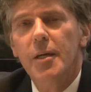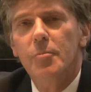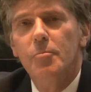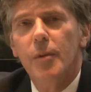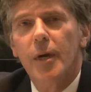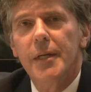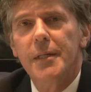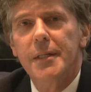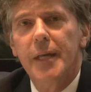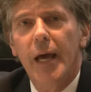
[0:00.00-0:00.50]

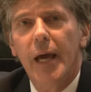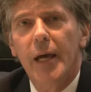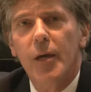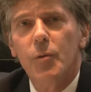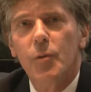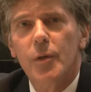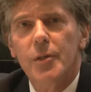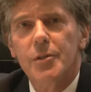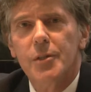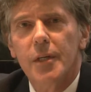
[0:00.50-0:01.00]
My
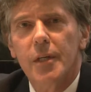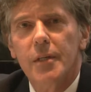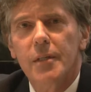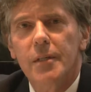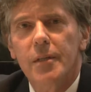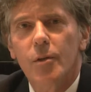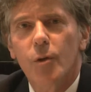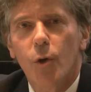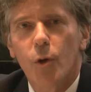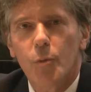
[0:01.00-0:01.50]
dad was a
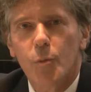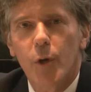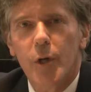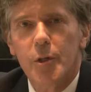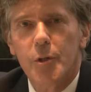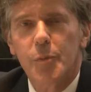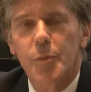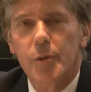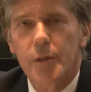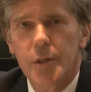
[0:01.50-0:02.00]
Long
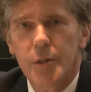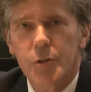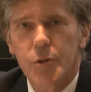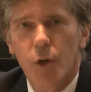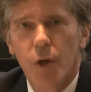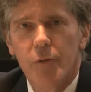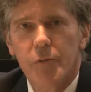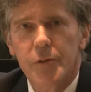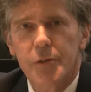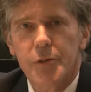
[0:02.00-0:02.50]
Branch police
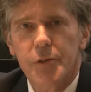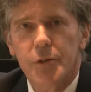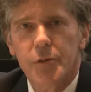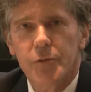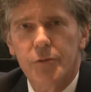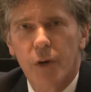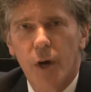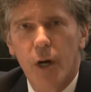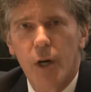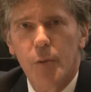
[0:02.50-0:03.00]
officer,
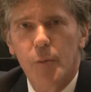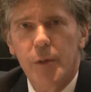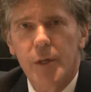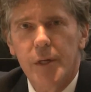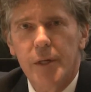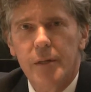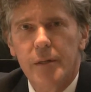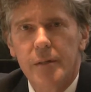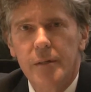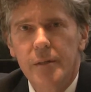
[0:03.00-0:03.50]
fireman,
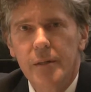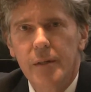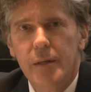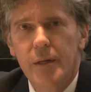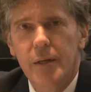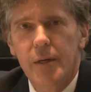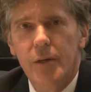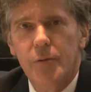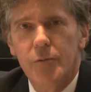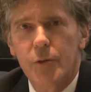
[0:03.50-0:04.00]
and
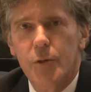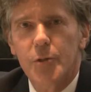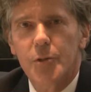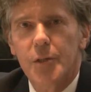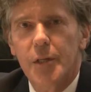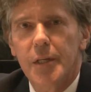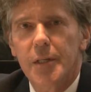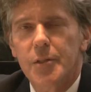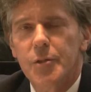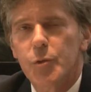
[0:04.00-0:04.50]
first
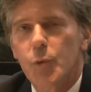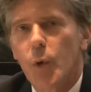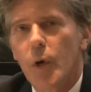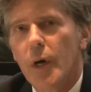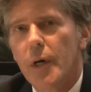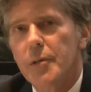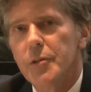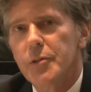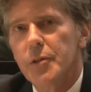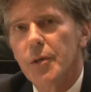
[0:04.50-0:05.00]
aid
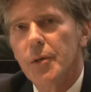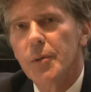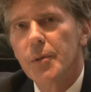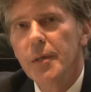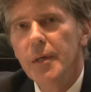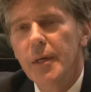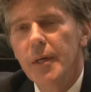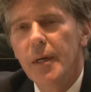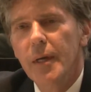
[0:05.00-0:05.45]
squad, so